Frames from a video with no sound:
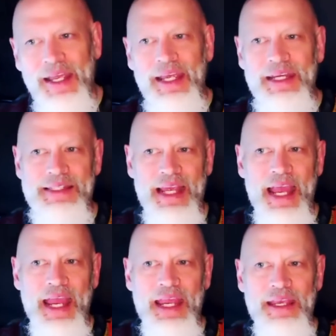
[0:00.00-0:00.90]
it's
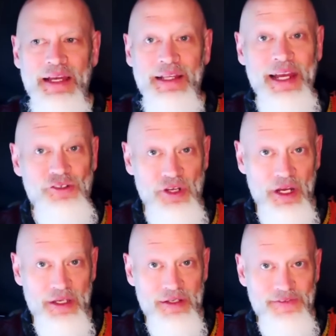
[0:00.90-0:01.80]
a
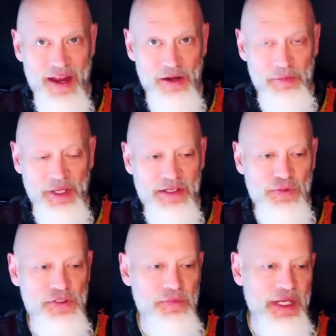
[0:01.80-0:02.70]
electric
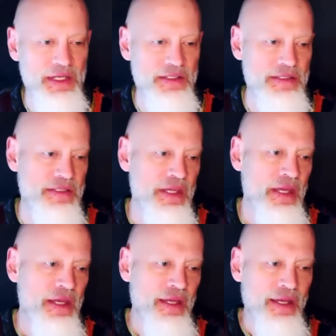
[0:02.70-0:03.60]
fireplace, which means
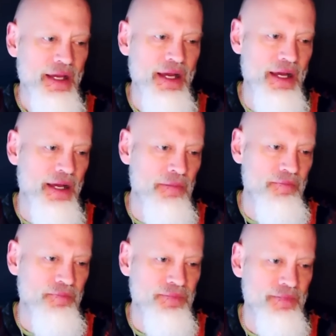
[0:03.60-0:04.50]

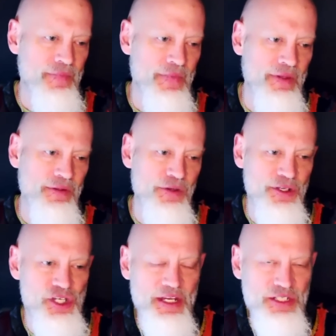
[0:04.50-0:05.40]
you can
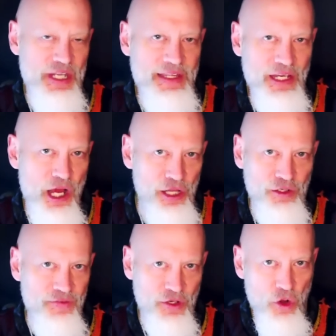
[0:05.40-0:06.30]
change like the color
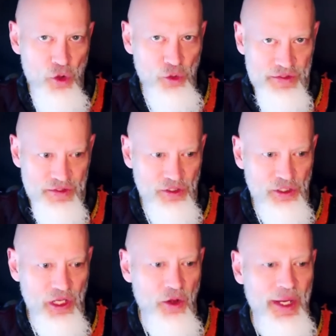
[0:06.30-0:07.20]
of the coals that are
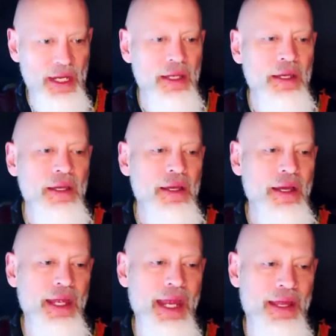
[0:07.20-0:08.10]
glowing,
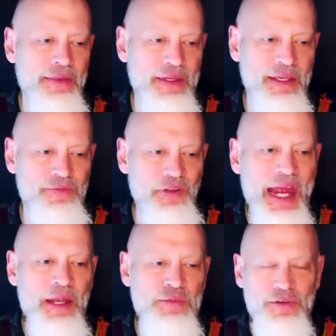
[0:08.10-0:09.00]
and the
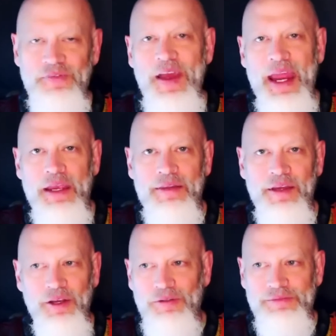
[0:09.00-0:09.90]
flames are fake.
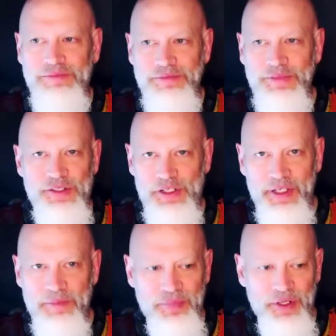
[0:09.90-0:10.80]
They're
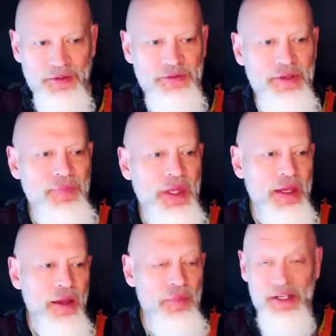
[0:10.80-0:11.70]
digitally produced,
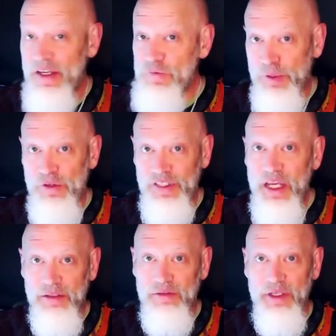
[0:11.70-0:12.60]
but it does produce
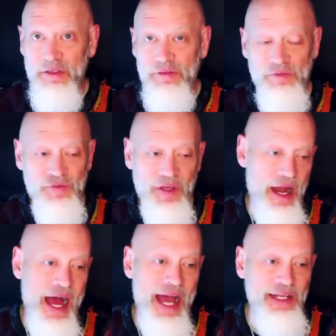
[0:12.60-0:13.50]
heat. You've got a
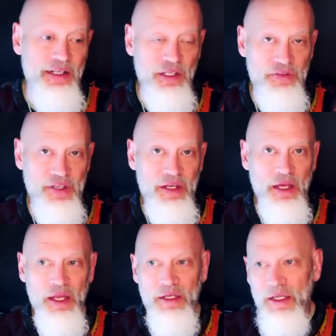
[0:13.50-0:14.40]
high and a low
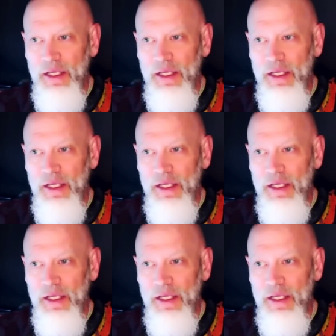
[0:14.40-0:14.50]
setting on it.